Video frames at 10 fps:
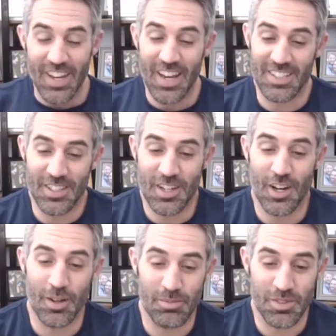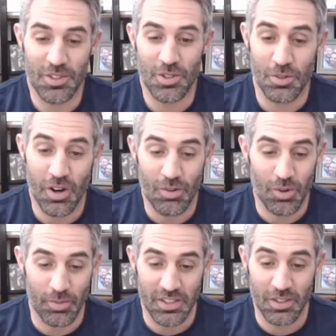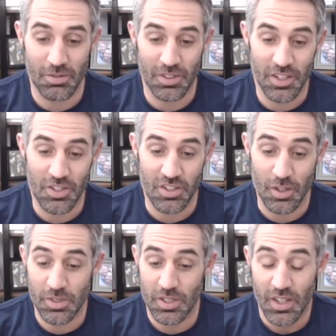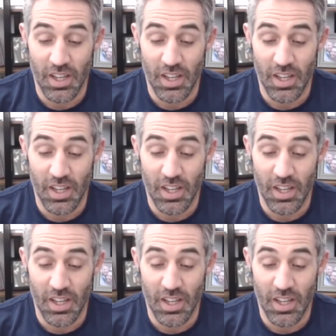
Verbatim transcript: as it comes to our romantic relationships.